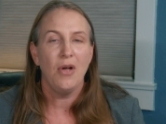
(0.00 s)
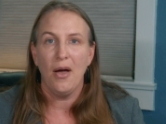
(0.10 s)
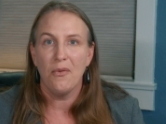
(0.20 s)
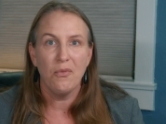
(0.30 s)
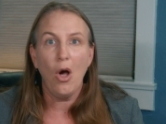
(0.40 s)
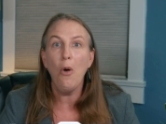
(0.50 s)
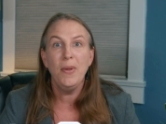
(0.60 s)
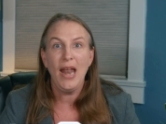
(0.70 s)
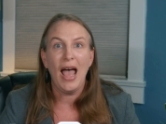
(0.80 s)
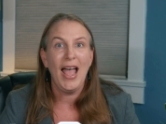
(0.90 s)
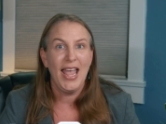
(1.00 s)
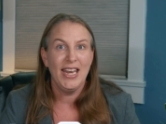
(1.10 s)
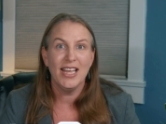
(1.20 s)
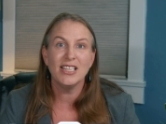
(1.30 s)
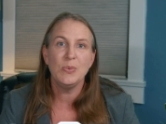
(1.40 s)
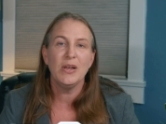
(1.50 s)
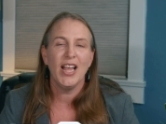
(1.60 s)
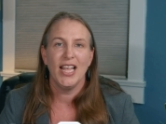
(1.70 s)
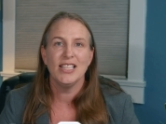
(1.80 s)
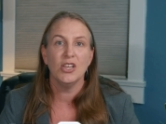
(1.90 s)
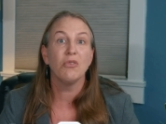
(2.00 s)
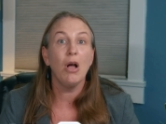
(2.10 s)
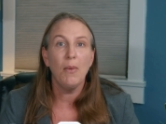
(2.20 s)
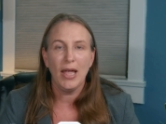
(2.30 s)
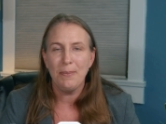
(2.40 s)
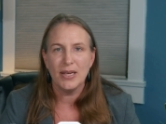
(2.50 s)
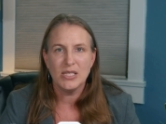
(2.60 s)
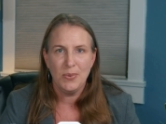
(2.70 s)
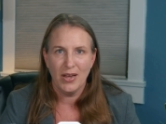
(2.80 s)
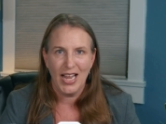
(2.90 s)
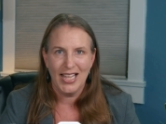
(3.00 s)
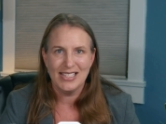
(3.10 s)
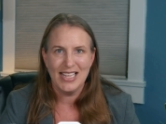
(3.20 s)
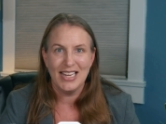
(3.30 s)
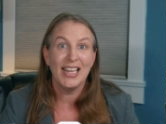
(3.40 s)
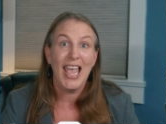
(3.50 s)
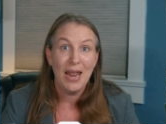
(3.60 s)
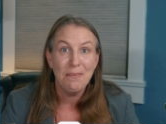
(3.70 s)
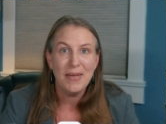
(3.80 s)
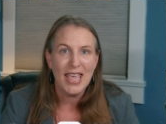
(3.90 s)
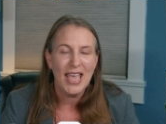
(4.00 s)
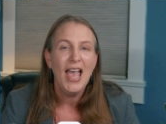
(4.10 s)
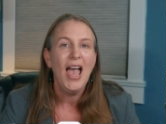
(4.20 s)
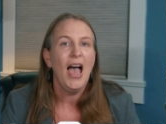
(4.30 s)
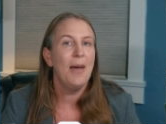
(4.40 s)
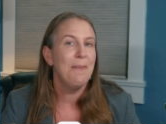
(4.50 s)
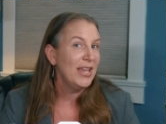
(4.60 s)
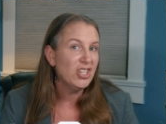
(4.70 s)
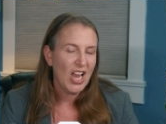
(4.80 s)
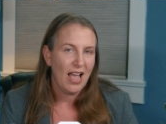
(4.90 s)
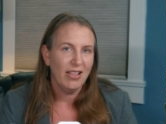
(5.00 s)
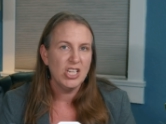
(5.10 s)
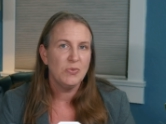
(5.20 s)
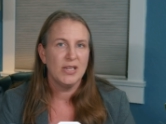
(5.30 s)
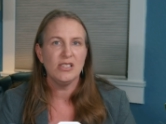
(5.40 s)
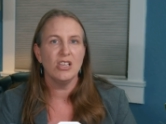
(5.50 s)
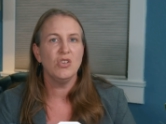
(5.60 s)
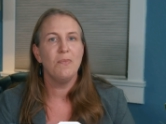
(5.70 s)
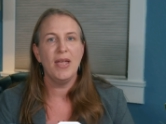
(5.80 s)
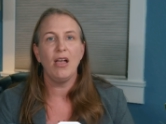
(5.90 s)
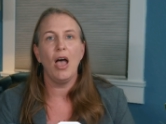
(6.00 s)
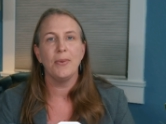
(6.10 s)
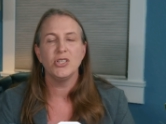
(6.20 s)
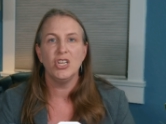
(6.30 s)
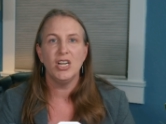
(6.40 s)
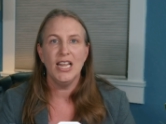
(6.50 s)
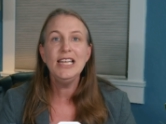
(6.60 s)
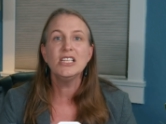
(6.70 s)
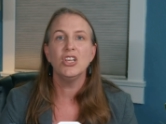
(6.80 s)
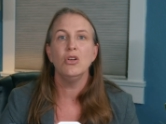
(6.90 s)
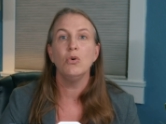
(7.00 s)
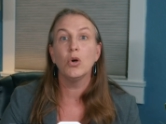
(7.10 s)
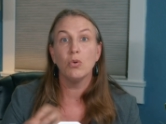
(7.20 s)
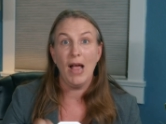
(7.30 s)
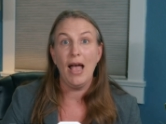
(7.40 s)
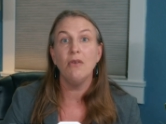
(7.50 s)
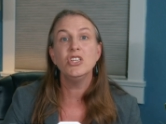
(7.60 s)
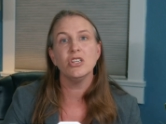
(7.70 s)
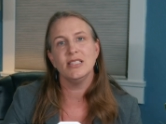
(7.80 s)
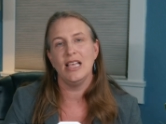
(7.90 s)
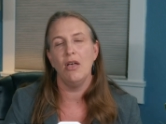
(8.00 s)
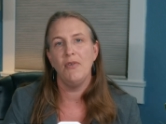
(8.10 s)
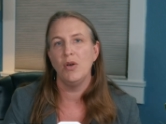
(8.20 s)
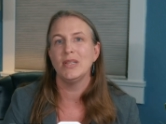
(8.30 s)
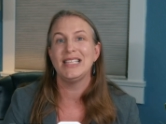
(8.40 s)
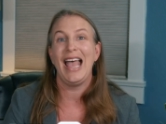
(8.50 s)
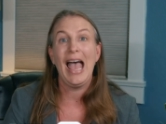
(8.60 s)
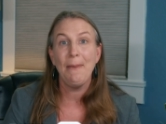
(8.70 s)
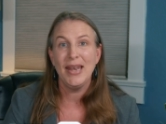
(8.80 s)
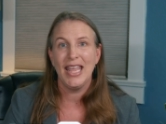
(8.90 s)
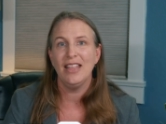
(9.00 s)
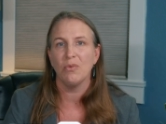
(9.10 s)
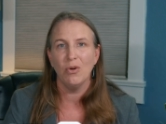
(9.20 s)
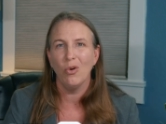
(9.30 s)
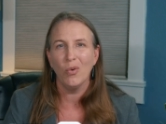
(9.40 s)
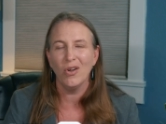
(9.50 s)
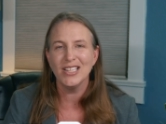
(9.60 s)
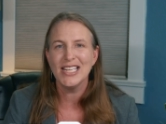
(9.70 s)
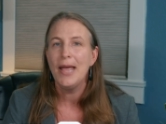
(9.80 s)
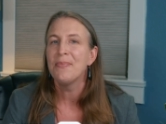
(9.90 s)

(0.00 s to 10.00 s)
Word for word: Uh, open-eyed experience, a growing up experience, and can be a big challenge, but is also a big opportunity to ground yourself in what's happening in the real world.